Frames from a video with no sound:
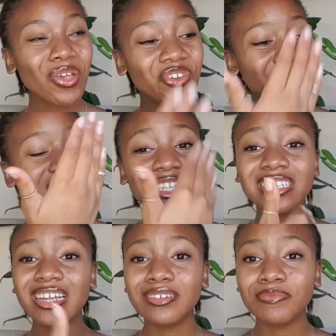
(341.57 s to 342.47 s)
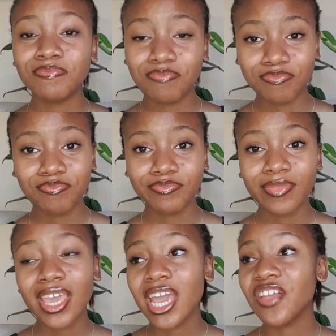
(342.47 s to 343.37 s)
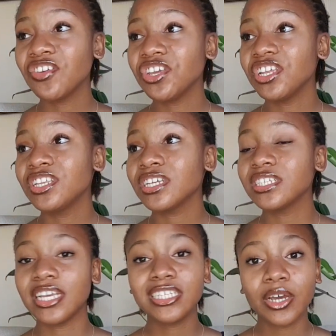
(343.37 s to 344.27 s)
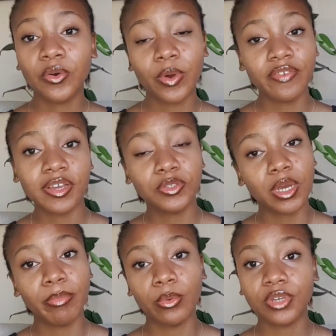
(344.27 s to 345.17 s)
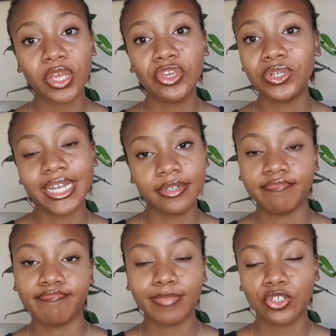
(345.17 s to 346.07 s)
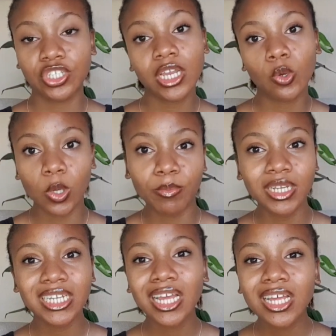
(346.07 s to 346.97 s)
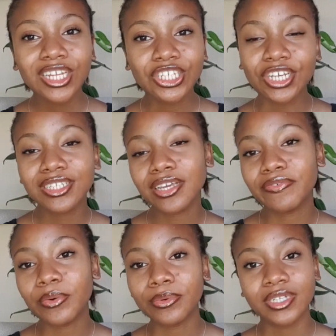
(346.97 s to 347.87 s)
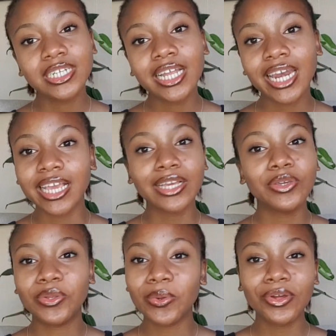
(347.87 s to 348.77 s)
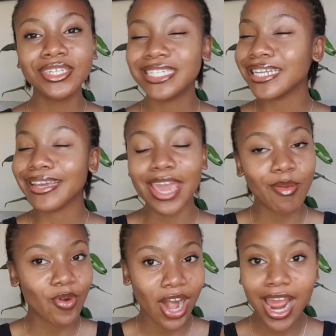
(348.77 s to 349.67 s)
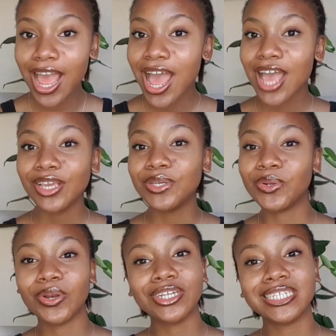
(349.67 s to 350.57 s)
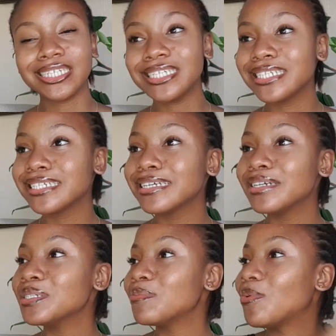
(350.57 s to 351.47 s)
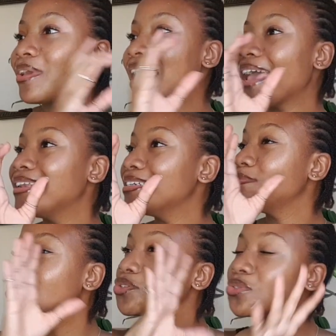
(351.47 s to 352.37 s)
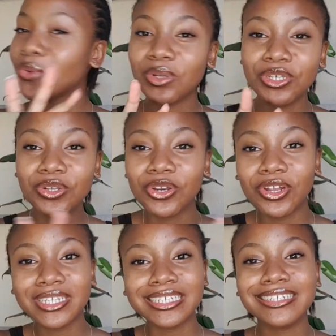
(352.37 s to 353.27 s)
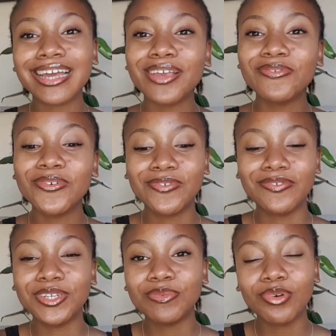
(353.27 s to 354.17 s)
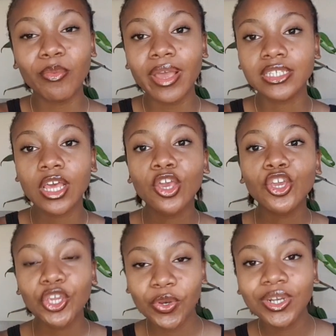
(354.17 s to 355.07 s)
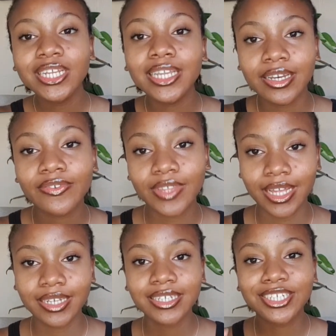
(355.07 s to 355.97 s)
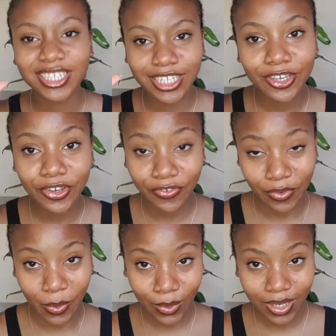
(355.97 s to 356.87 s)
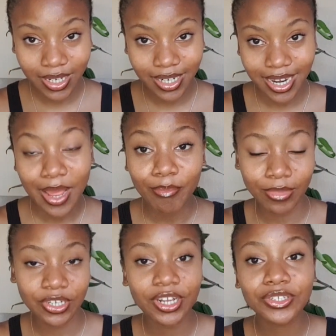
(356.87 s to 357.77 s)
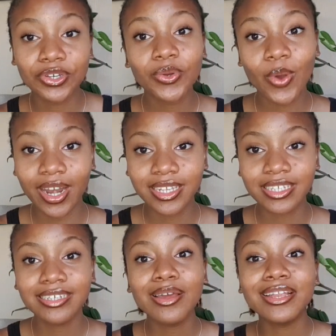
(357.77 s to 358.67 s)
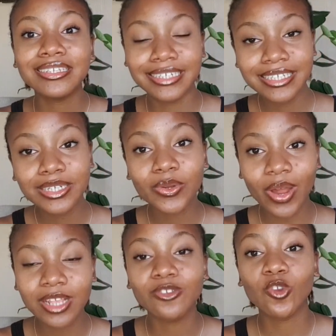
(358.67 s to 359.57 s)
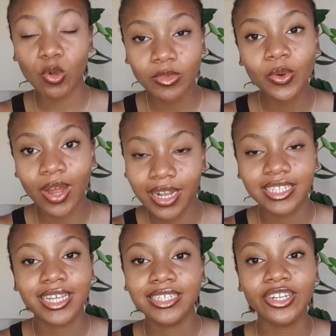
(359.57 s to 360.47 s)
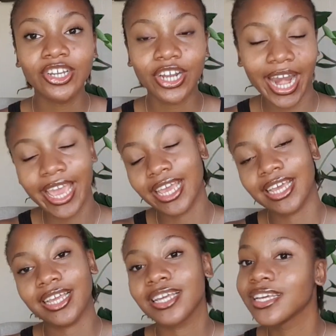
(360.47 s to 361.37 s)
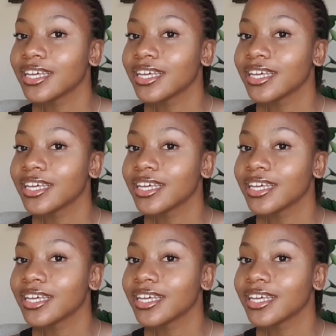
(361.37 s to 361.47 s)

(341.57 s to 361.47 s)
you need the sun, and then you need data or Wi-Fi to upload, and you're done. But you said equipment, just a phone. Like, you do not need a camera. You do not need or Canon or Sony. You do not need iPhone fifteen Pro Max. You don't need none of that. Just take your phone. Make sure that's good quality, decent quality, normal quality. It doesn't look like